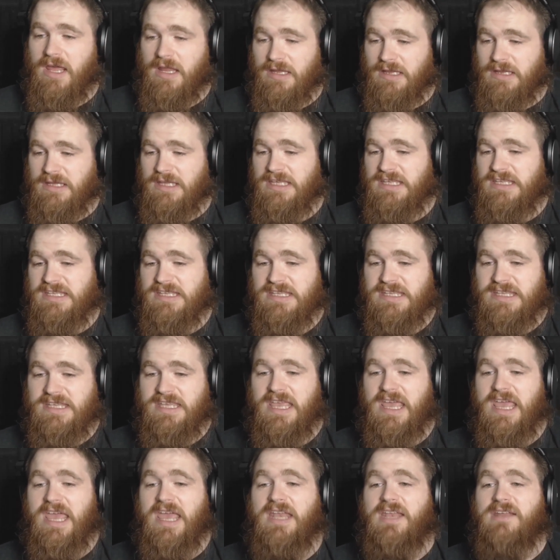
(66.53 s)
at least
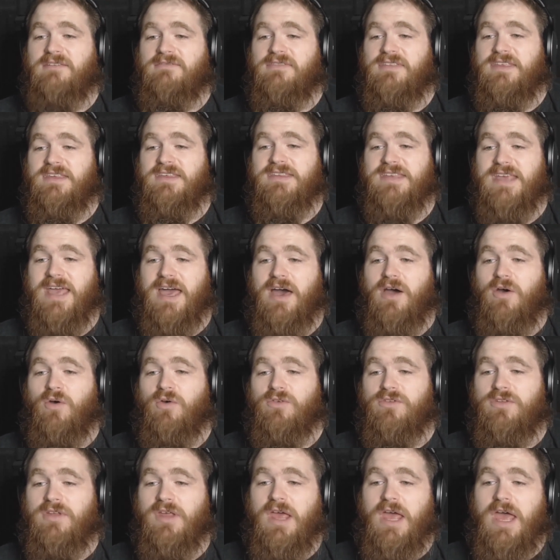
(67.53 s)
10 of these
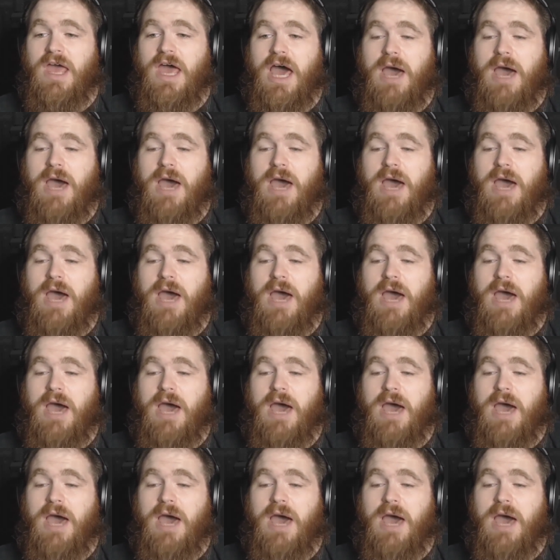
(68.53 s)
out.